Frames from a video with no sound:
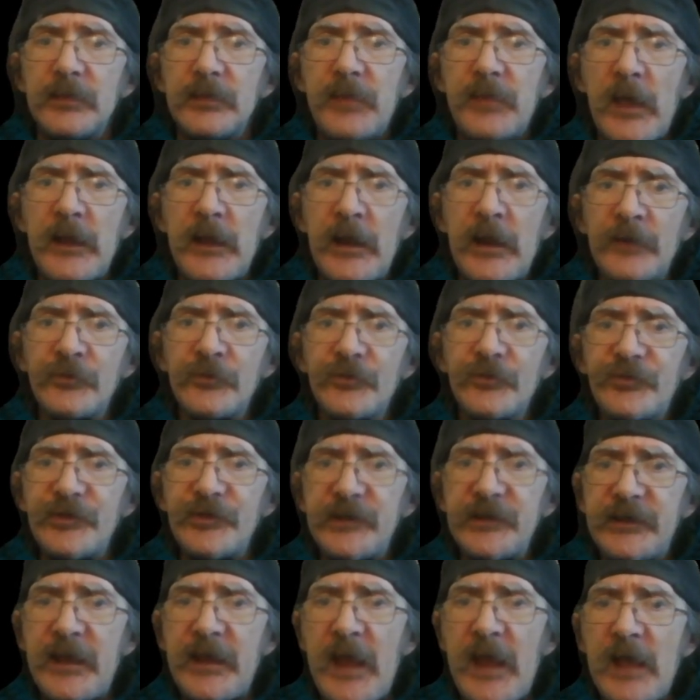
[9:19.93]
that
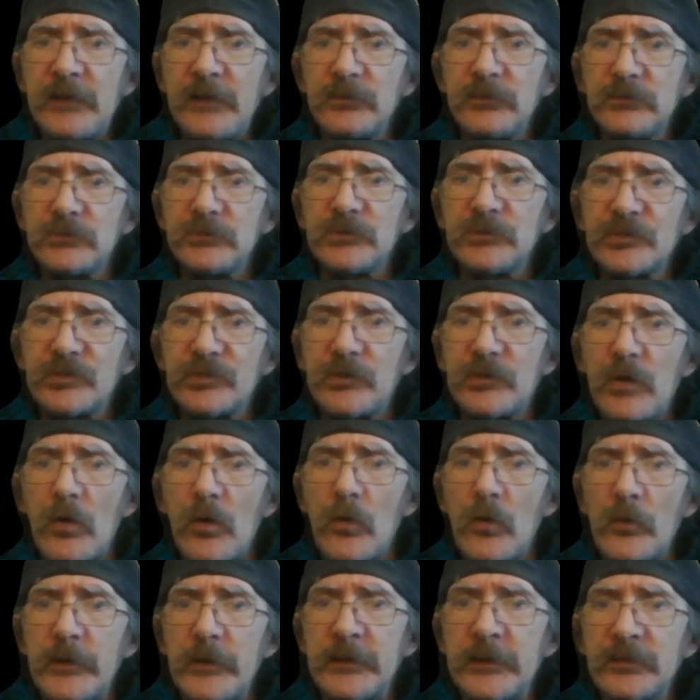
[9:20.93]
energy can't just
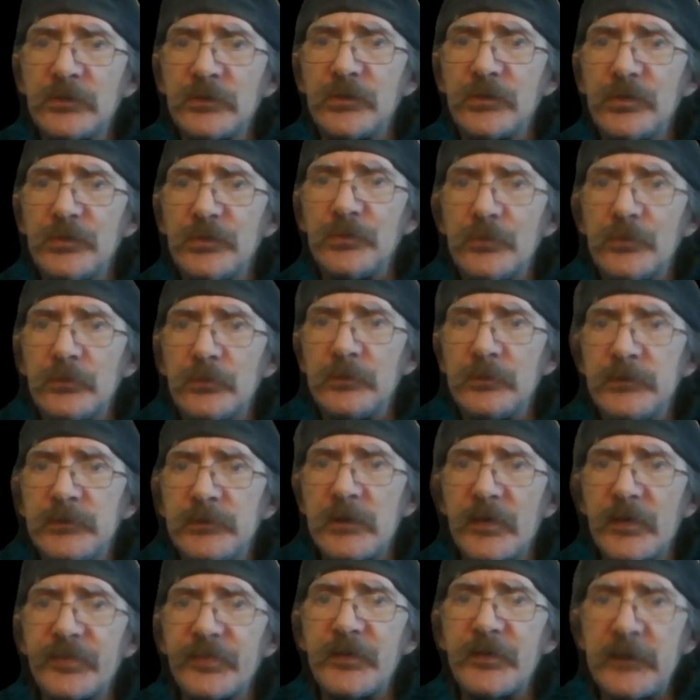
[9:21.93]
go into
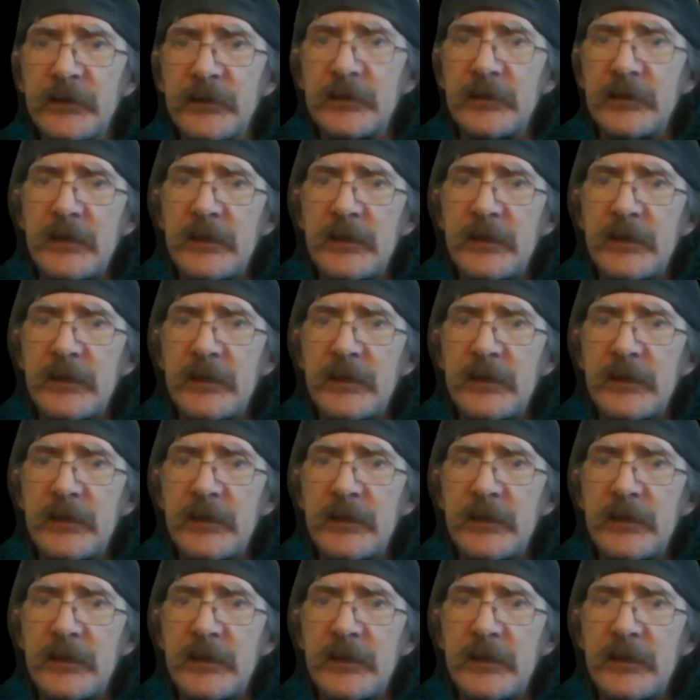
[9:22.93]
nothing.